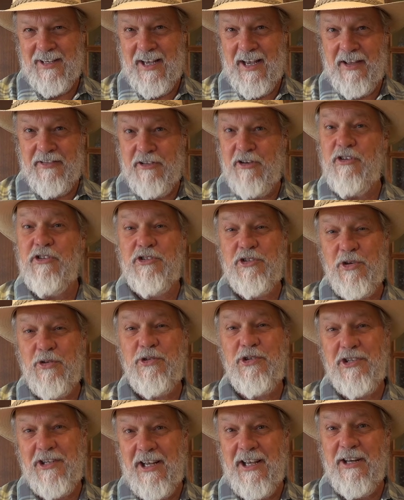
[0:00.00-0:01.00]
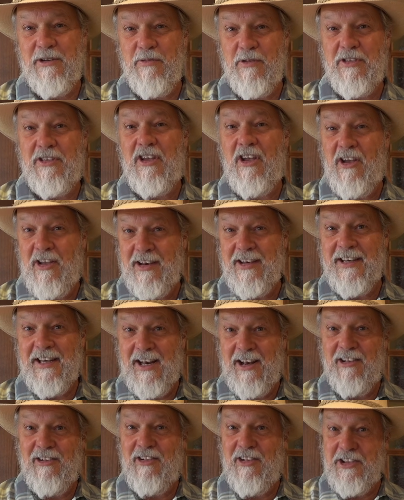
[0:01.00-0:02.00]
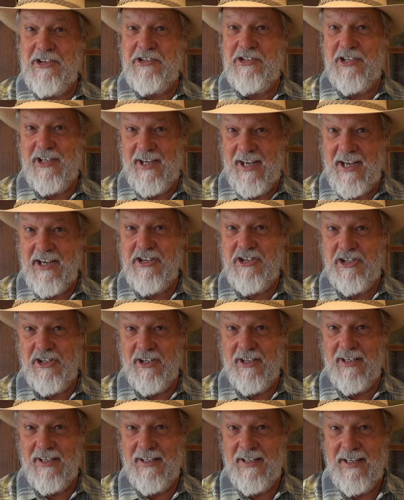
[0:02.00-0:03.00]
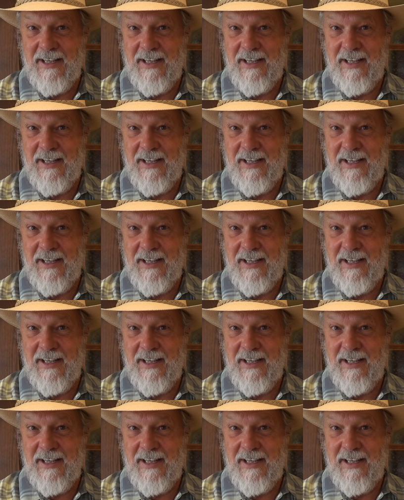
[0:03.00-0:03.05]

and they're associated with continental glaciation.